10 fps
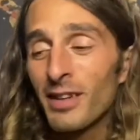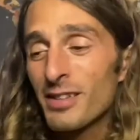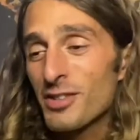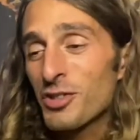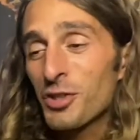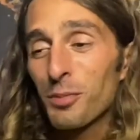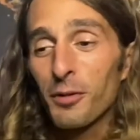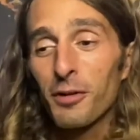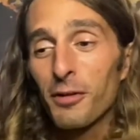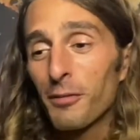It's a
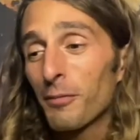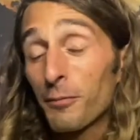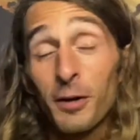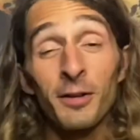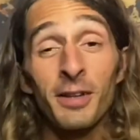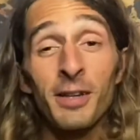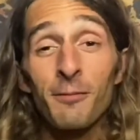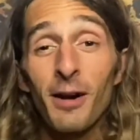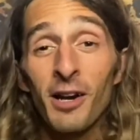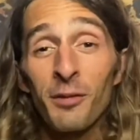super friendly
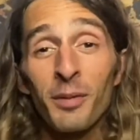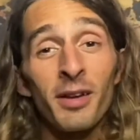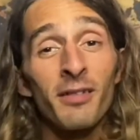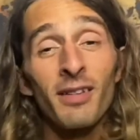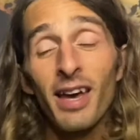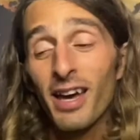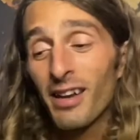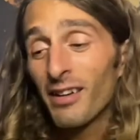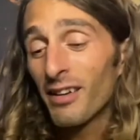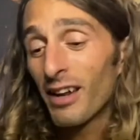environment,
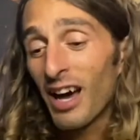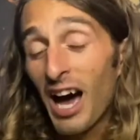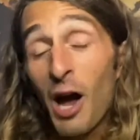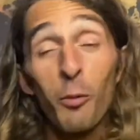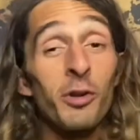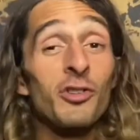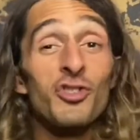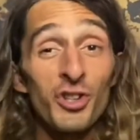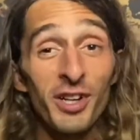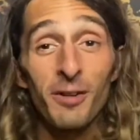and I wouldn't
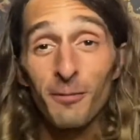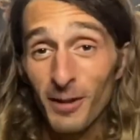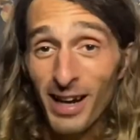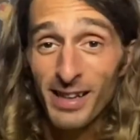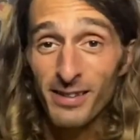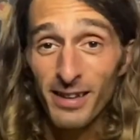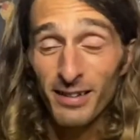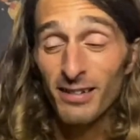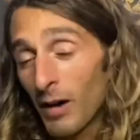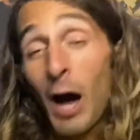trade it for anything.